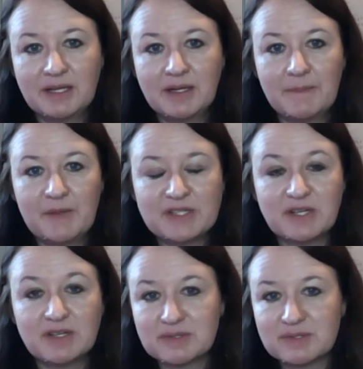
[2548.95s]
that's
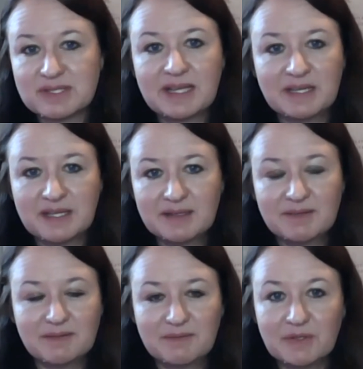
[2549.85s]
also scanning
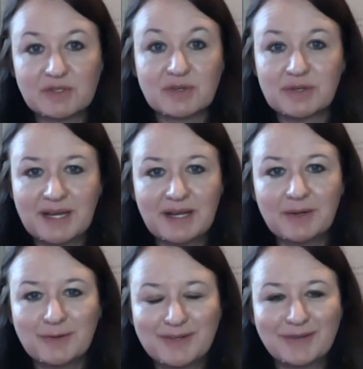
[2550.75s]
and filtering
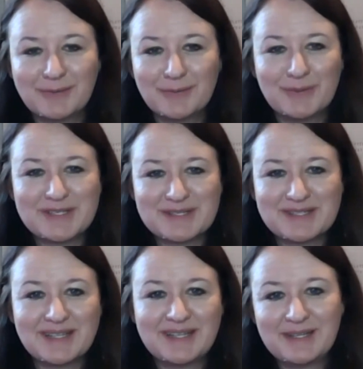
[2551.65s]
out
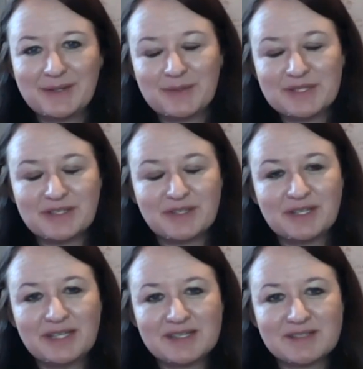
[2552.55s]
which
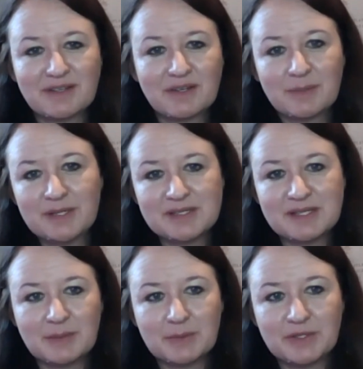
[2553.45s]
ingredients aren't going to be
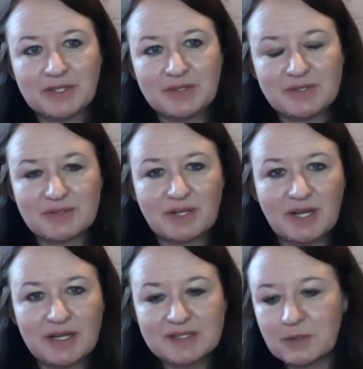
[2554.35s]
acceptable to use or
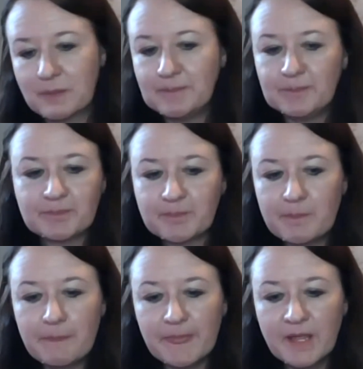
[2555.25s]
not. So
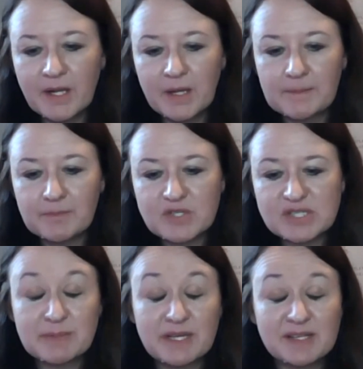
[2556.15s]

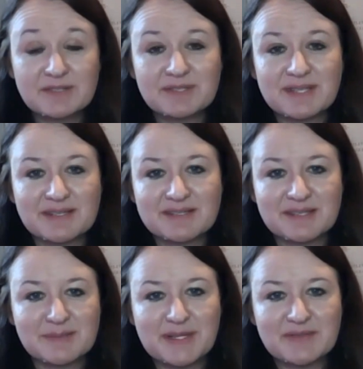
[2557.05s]
just because you set a
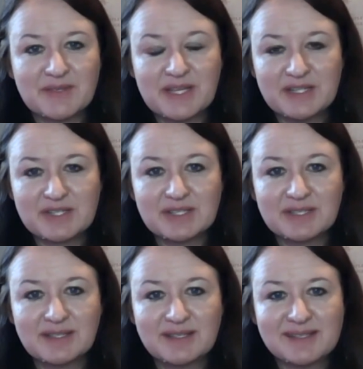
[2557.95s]

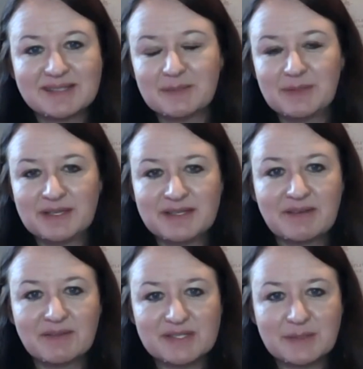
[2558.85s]
specification doesn't mean that
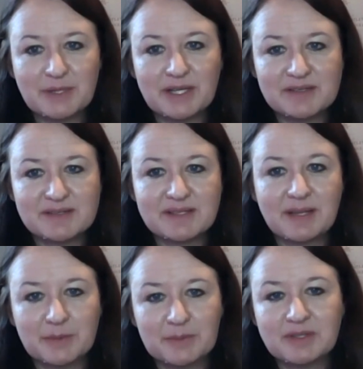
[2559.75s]
every supplier is
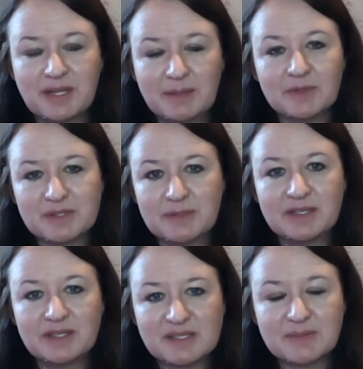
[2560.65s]
able to
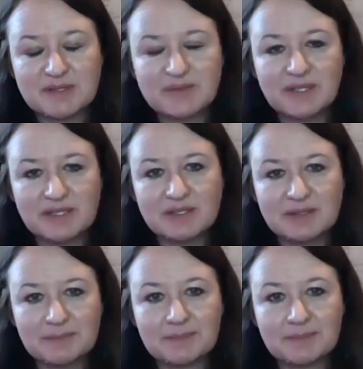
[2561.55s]
meet that specification.